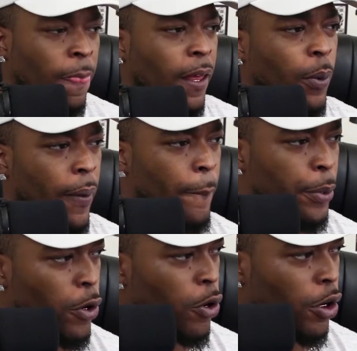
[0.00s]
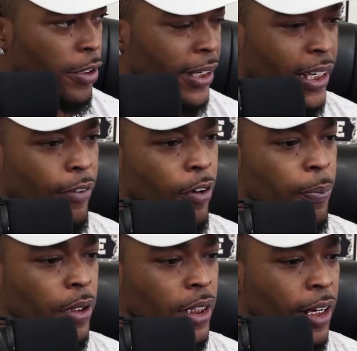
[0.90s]
they went broke or they gave
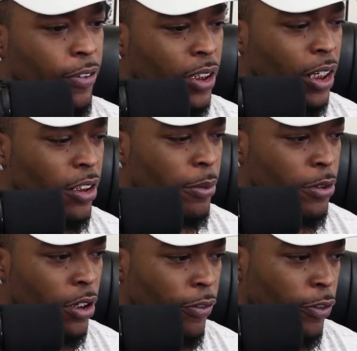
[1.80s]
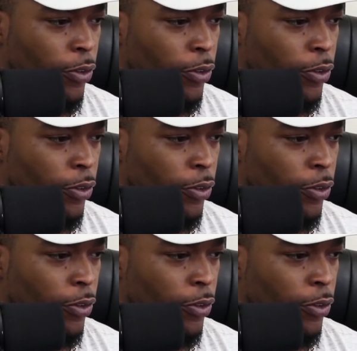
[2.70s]
up on life. A lot of them suffer